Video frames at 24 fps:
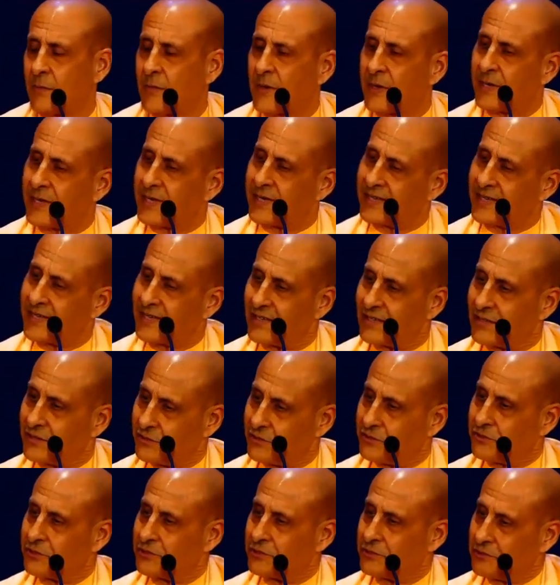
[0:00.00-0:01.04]
My
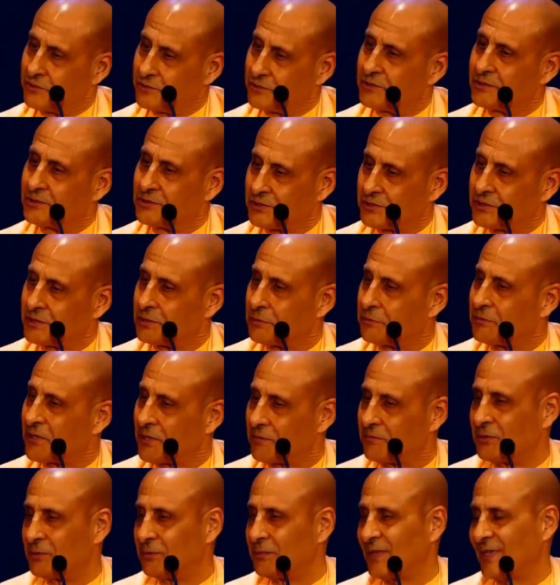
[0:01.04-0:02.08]
guru, Srila
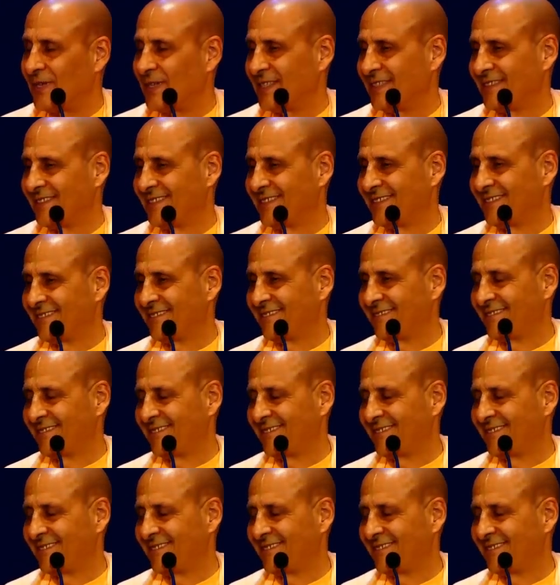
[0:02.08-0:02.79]
Prabhupada,